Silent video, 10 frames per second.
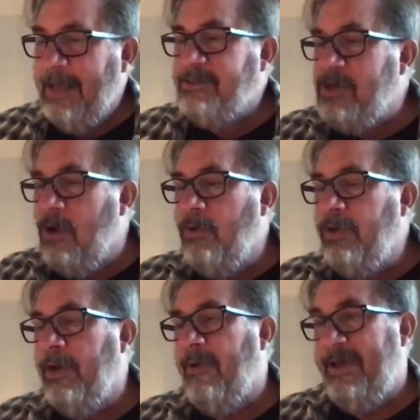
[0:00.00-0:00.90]
so,
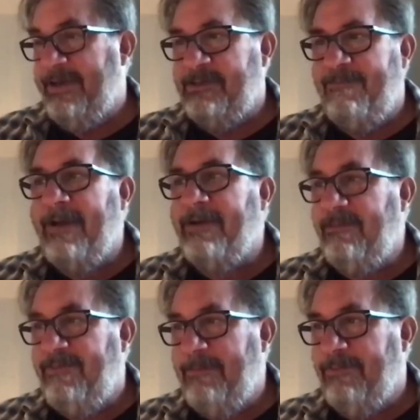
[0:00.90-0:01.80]
I
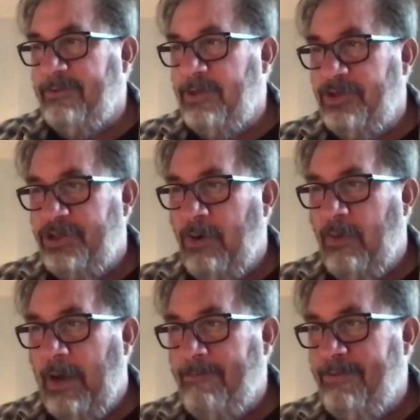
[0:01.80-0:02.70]
expected people to show
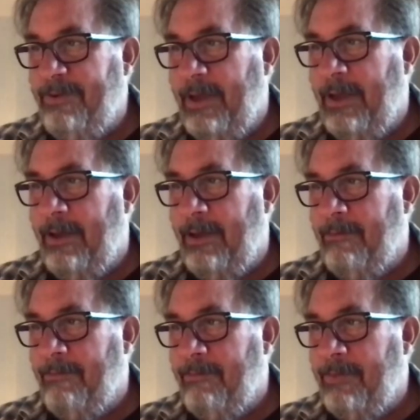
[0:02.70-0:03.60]
up,
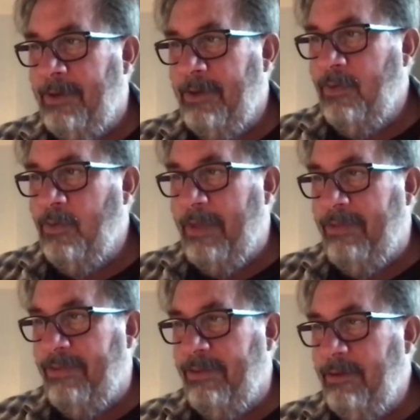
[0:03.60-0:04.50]

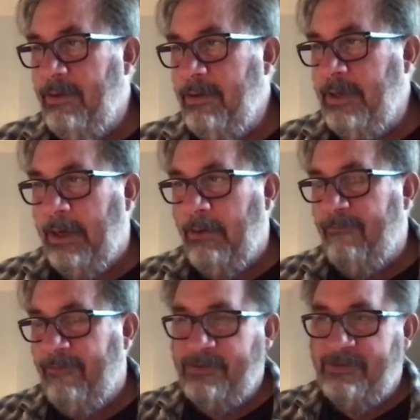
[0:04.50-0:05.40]
with,
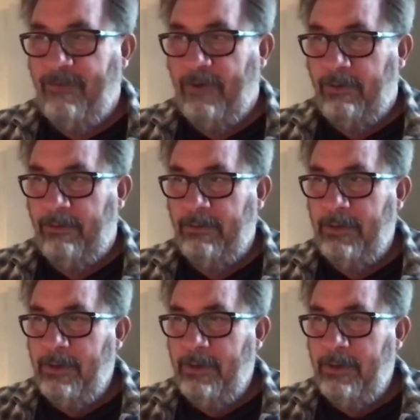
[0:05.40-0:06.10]
first of all,